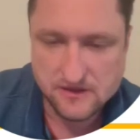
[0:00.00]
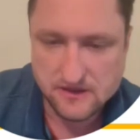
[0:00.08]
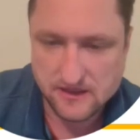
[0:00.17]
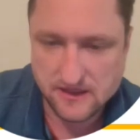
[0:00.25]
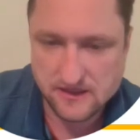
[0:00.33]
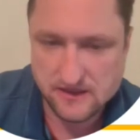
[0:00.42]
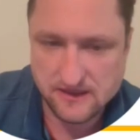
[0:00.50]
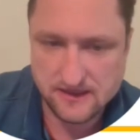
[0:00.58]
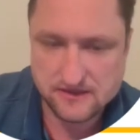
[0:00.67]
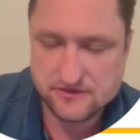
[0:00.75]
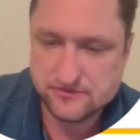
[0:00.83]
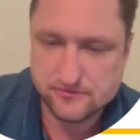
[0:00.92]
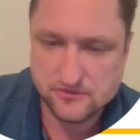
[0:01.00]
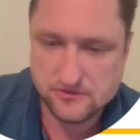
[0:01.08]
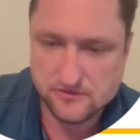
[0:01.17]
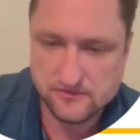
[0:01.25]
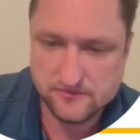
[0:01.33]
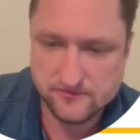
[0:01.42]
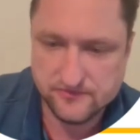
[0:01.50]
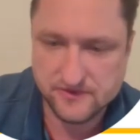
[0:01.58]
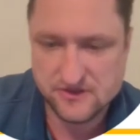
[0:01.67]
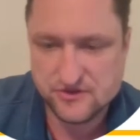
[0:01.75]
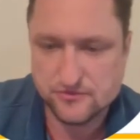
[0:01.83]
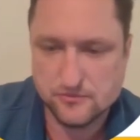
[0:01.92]
and an actual
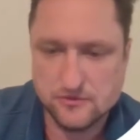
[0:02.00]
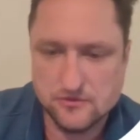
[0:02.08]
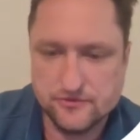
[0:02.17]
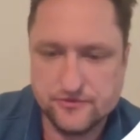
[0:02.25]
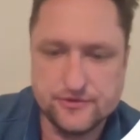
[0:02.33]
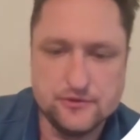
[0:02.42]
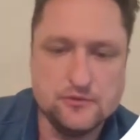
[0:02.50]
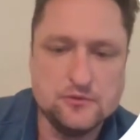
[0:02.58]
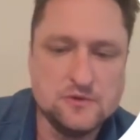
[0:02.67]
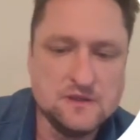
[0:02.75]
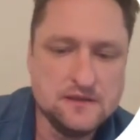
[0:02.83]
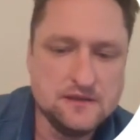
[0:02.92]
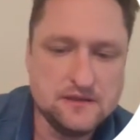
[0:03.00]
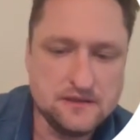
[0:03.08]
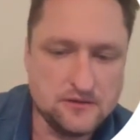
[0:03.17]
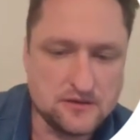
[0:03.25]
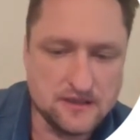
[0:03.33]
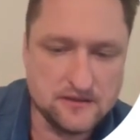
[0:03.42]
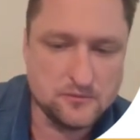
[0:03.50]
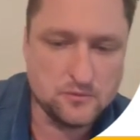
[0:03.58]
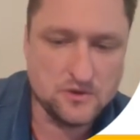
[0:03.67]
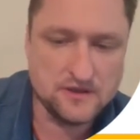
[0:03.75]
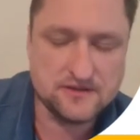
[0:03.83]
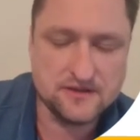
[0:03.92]
visual to, kind of
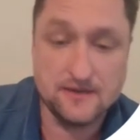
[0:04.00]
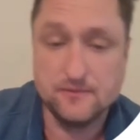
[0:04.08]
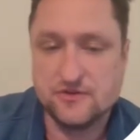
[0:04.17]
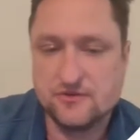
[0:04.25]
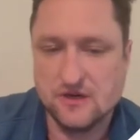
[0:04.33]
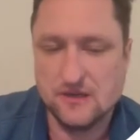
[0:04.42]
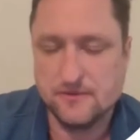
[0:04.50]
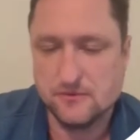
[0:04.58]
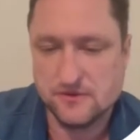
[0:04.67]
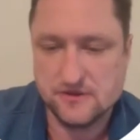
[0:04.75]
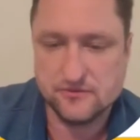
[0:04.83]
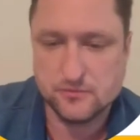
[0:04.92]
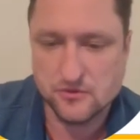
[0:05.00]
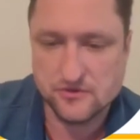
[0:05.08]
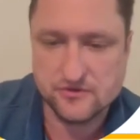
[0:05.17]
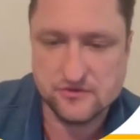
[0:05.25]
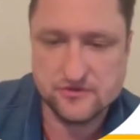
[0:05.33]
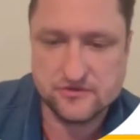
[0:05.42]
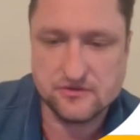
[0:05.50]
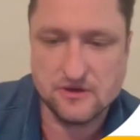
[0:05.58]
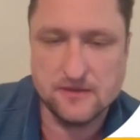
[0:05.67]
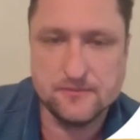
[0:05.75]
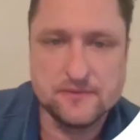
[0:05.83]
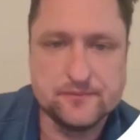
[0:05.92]
what I'm describing, what these words are describing.